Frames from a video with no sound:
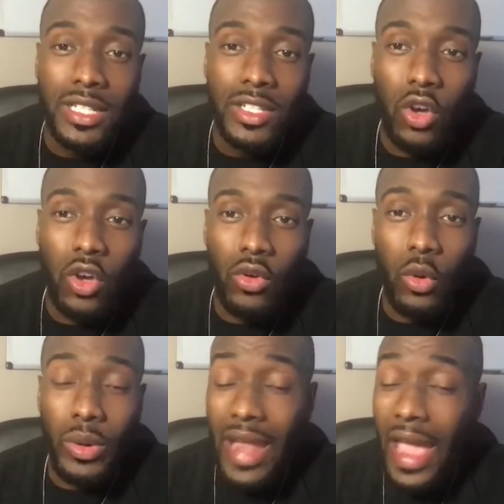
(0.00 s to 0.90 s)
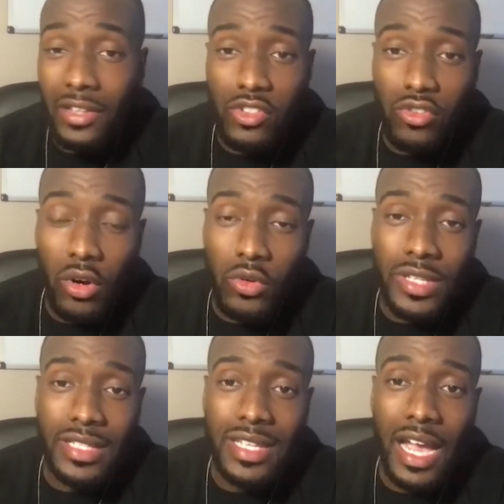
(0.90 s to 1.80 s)
So, we had struggles
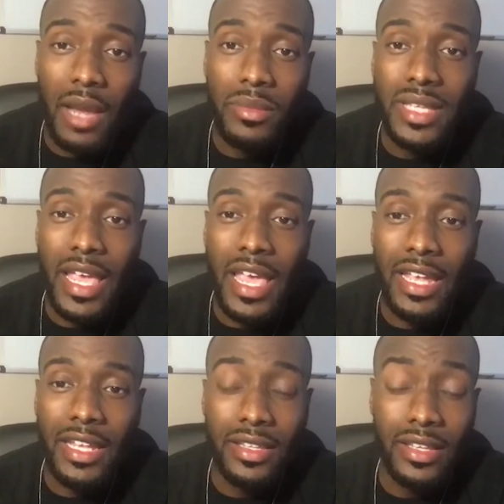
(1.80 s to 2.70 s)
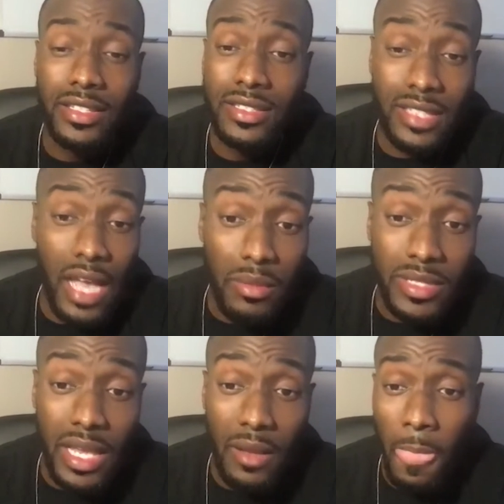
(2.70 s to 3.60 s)
at times, and there's times
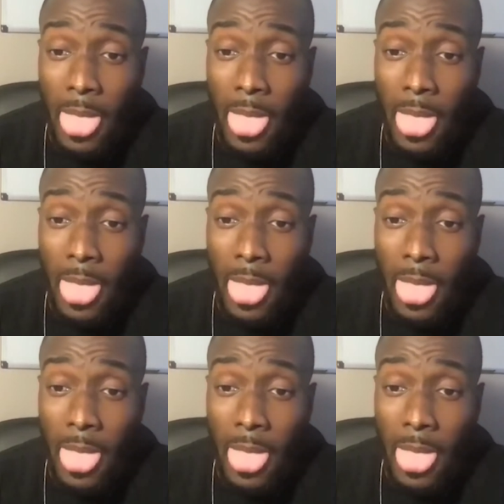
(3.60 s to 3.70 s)
that